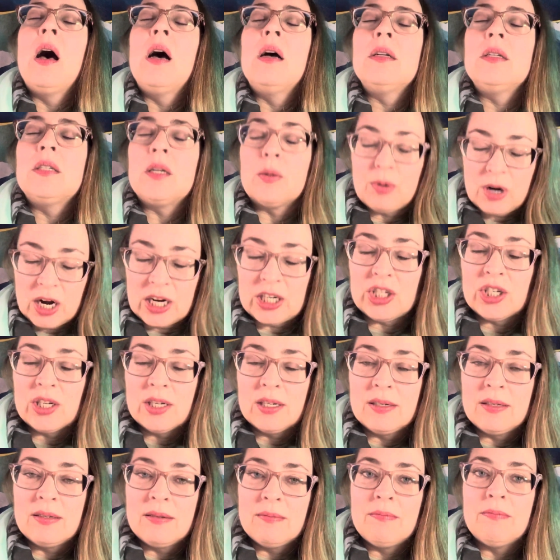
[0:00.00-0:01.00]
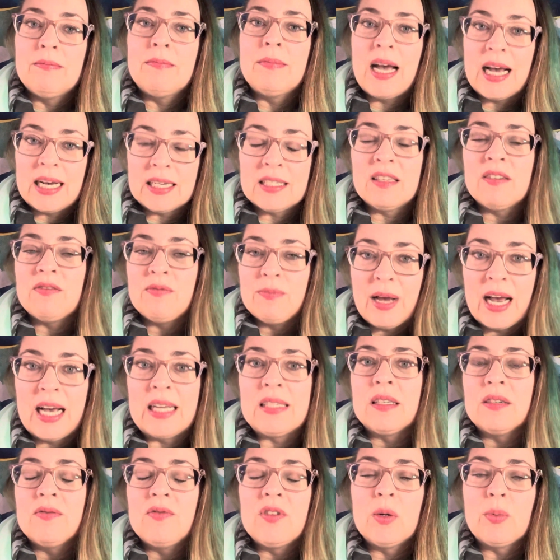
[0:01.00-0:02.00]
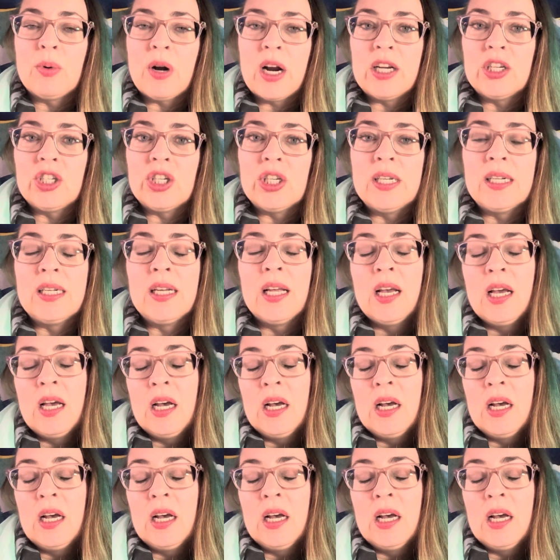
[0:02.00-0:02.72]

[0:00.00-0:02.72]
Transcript: Depression. Massive, massive depression.